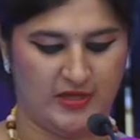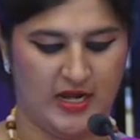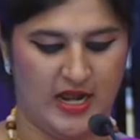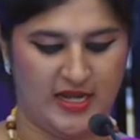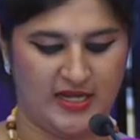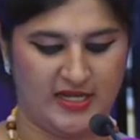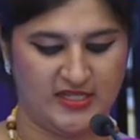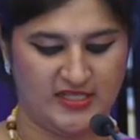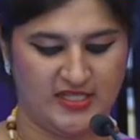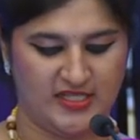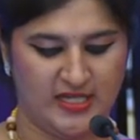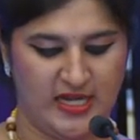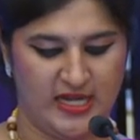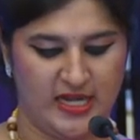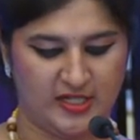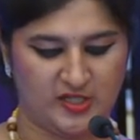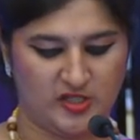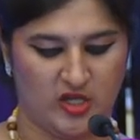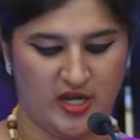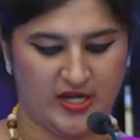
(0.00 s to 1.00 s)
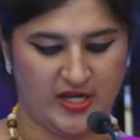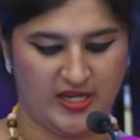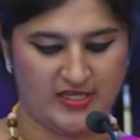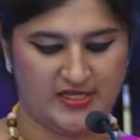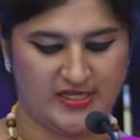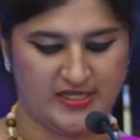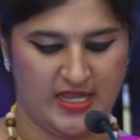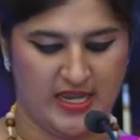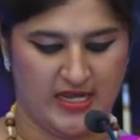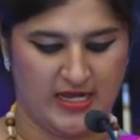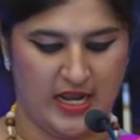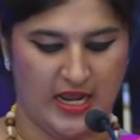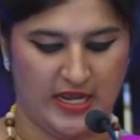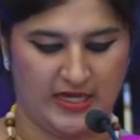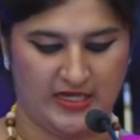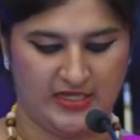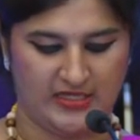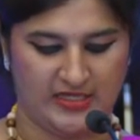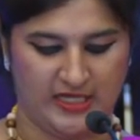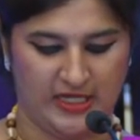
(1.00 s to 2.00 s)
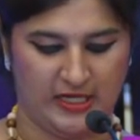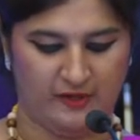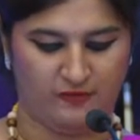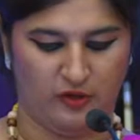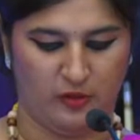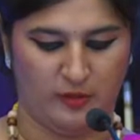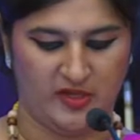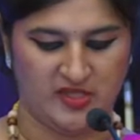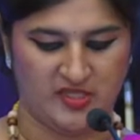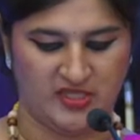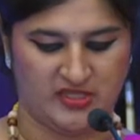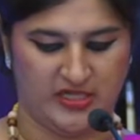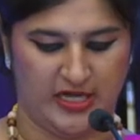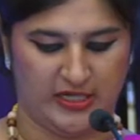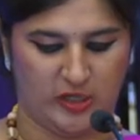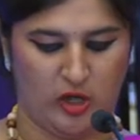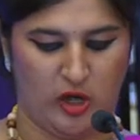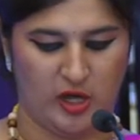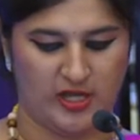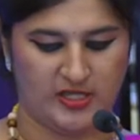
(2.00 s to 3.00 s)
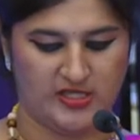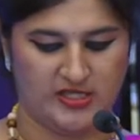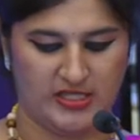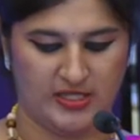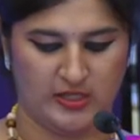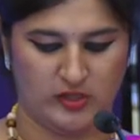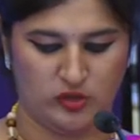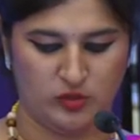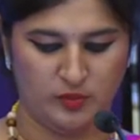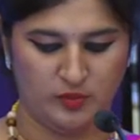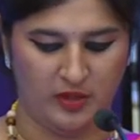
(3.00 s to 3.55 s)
R&D in Electronics and R&D Information Technology Group